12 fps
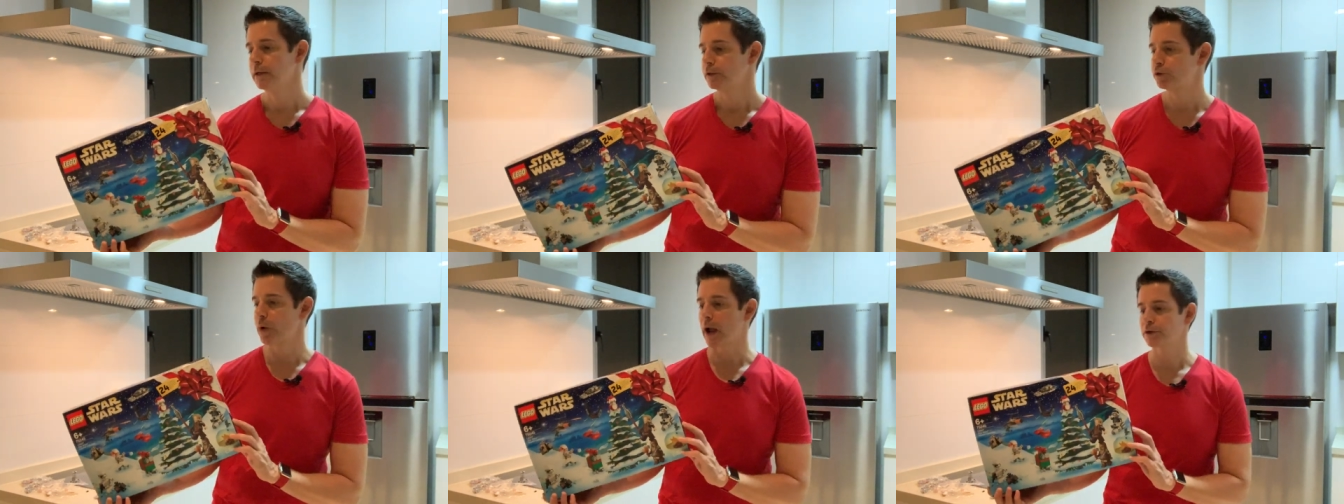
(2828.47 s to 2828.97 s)

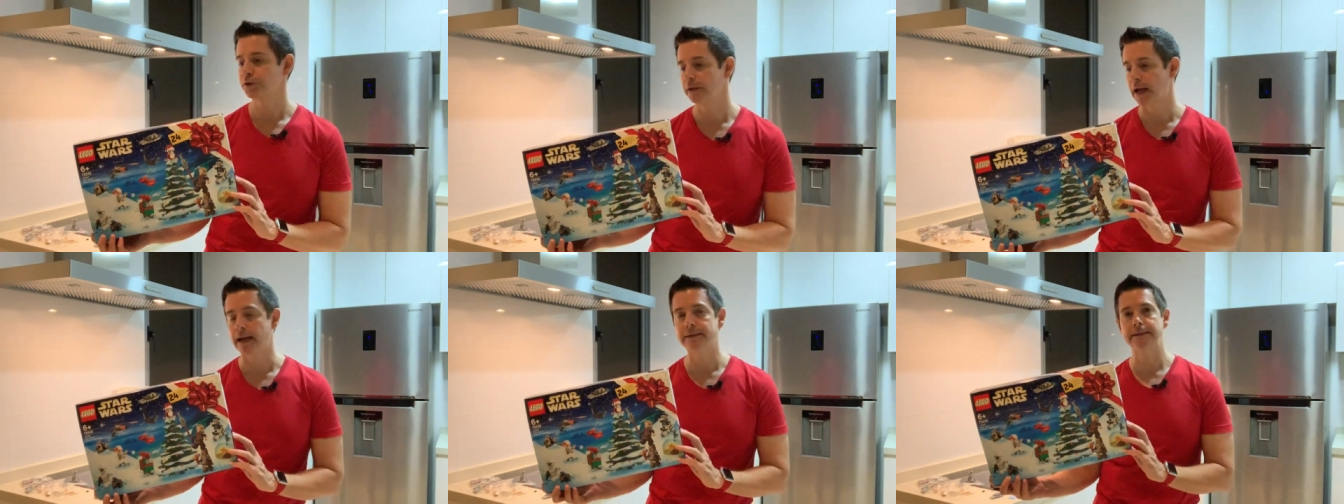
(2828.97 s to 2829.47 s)
So
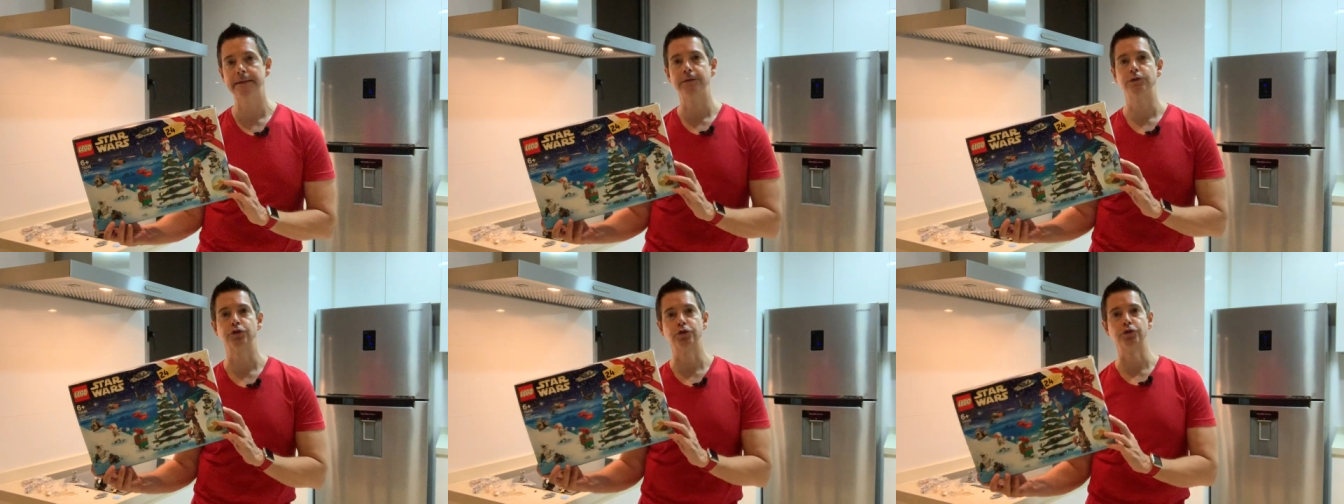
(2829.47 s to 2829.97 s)
actually, I
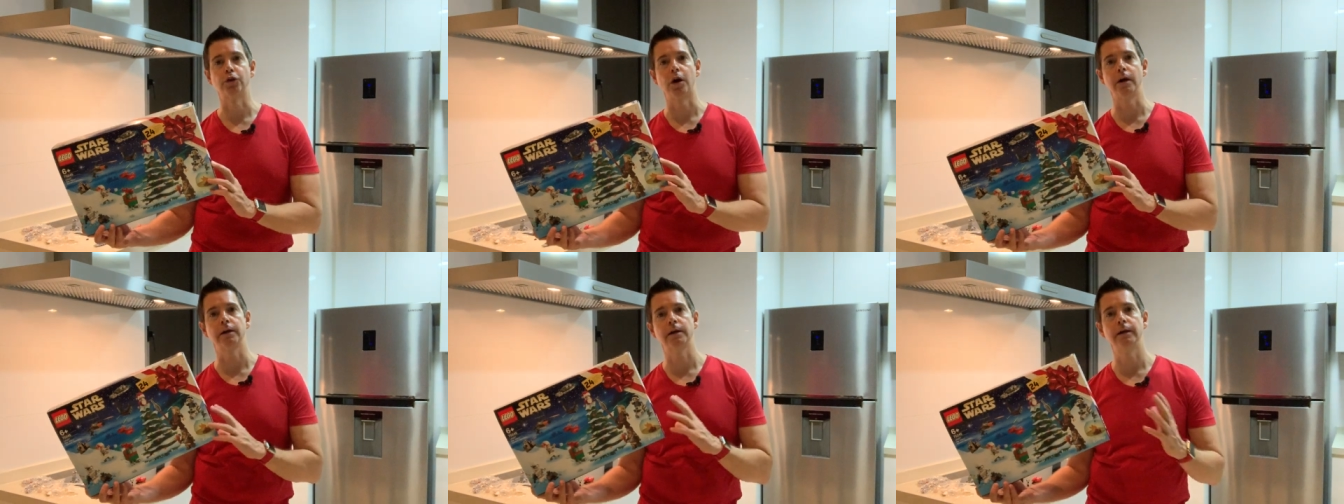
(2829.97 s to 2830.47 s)
didn't
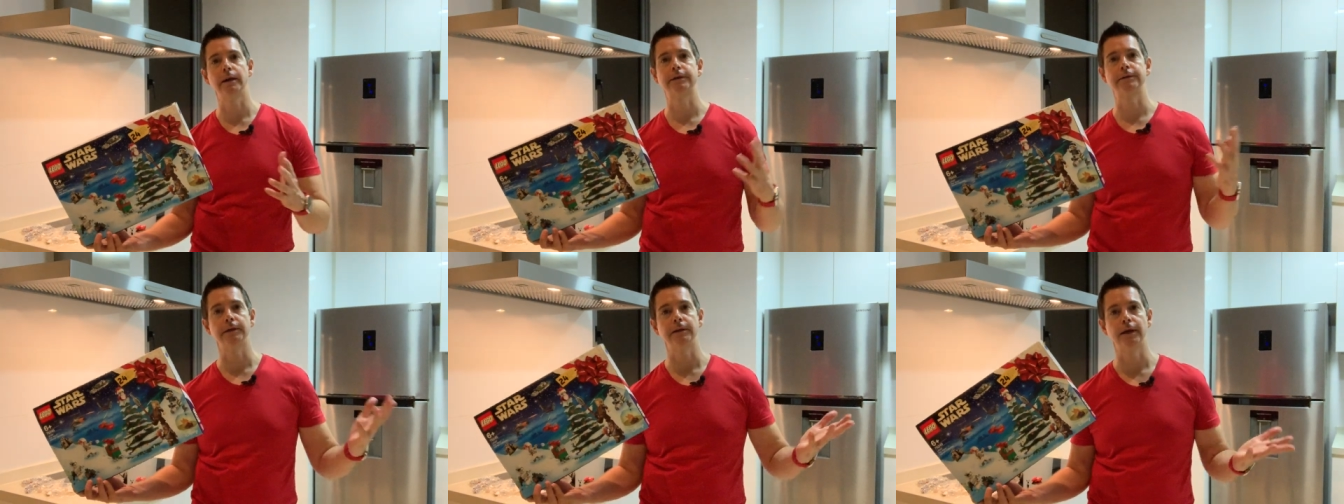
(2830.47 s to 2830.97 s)
start
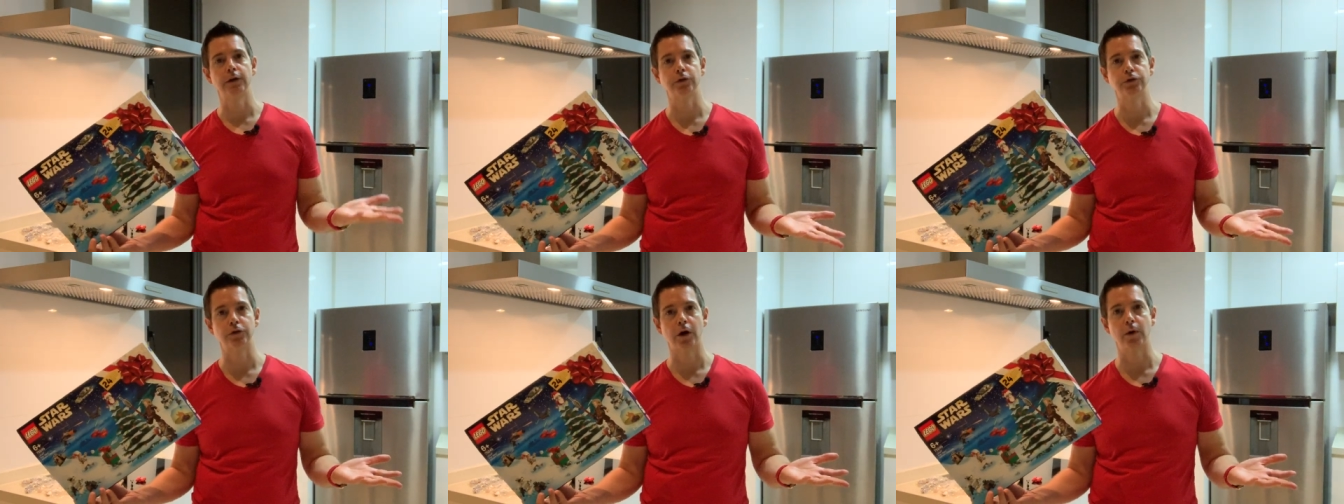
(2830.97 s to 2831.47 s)
collecting Lego
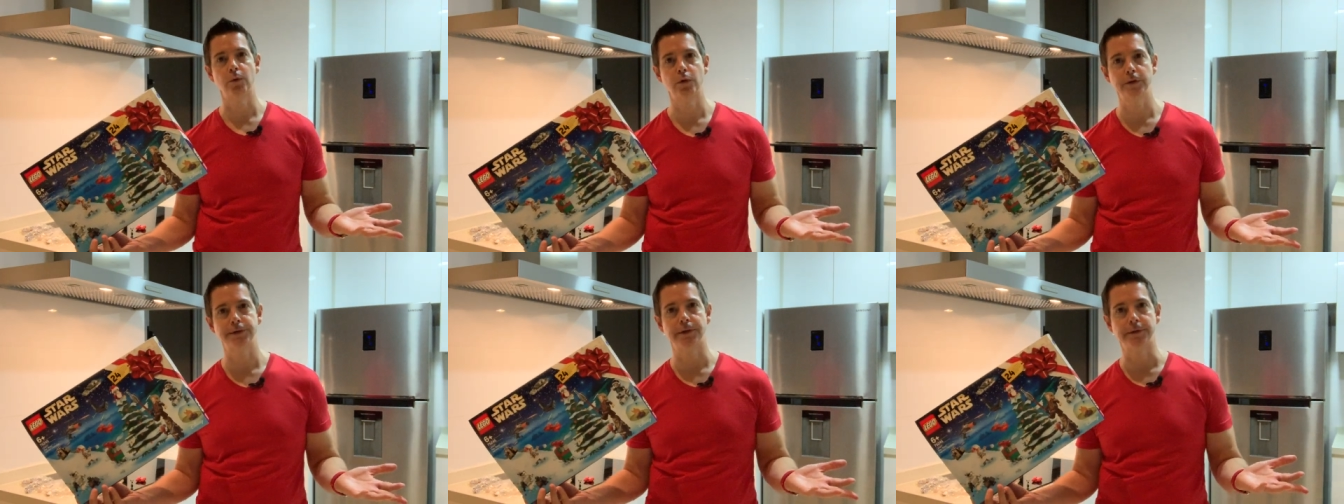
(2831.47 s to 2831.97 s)
Star
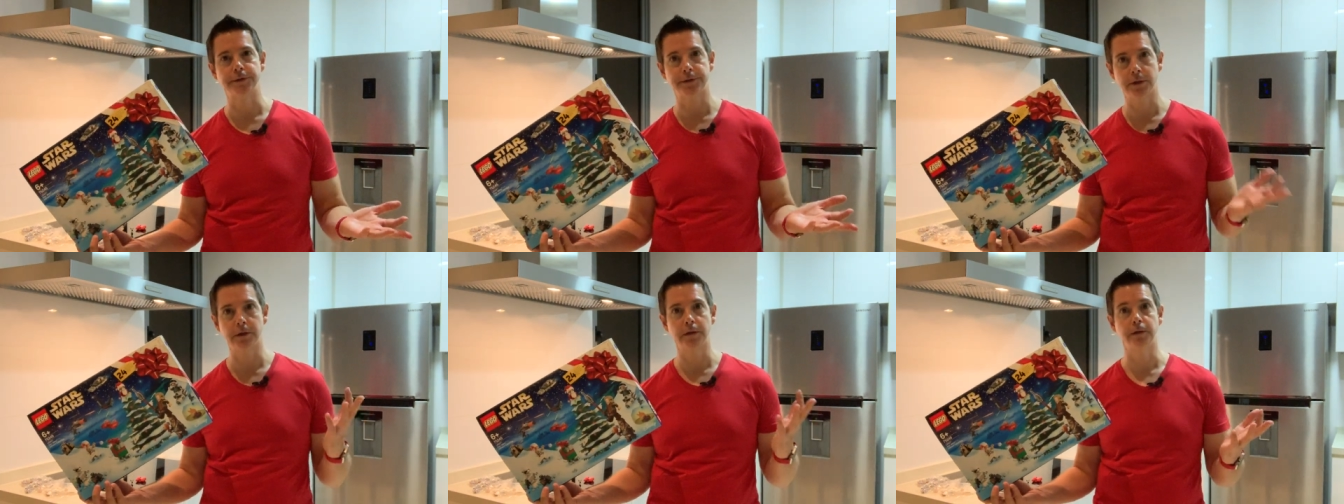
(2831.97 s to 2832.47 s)
Wars
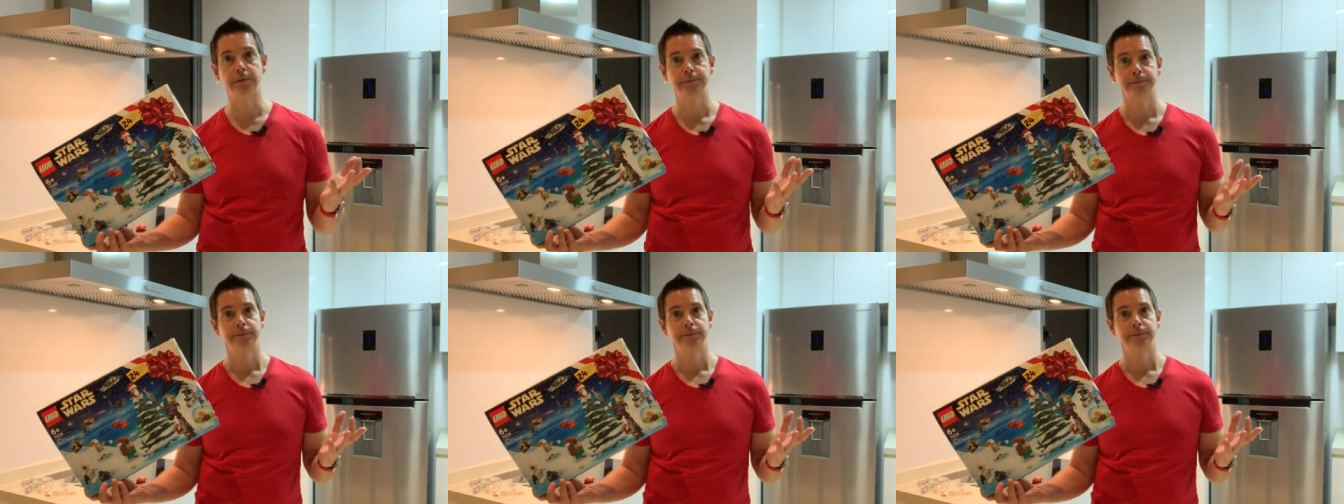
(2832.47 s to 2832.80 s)
until